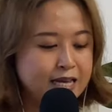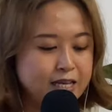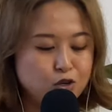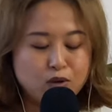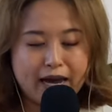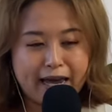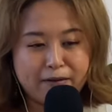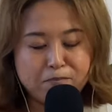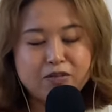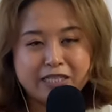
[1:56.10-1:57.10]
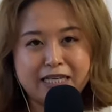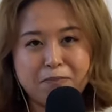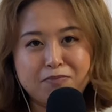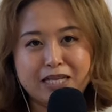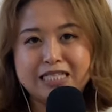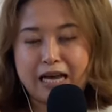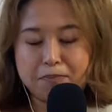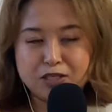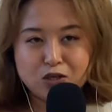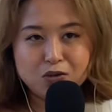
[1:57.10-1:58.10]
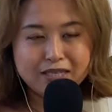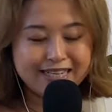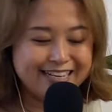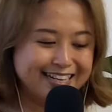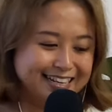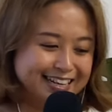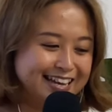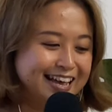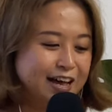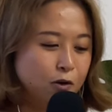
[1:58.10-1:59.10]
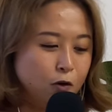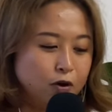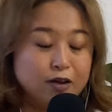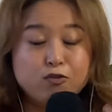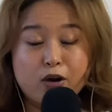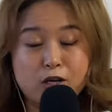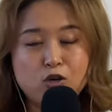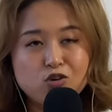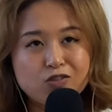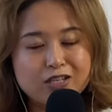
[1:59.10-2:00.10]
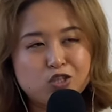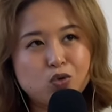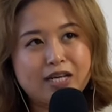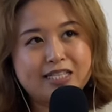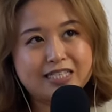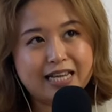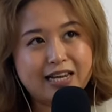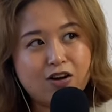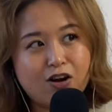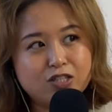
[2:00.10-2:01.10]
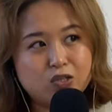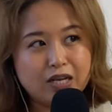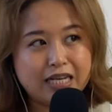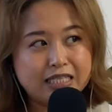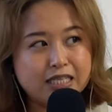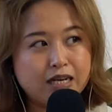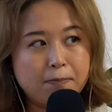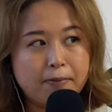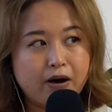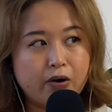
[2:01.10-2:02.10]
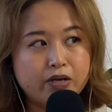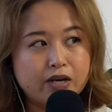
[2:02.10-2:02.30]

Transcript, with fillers: you can skip this episode. Or if you are curious, you can stay on to listen about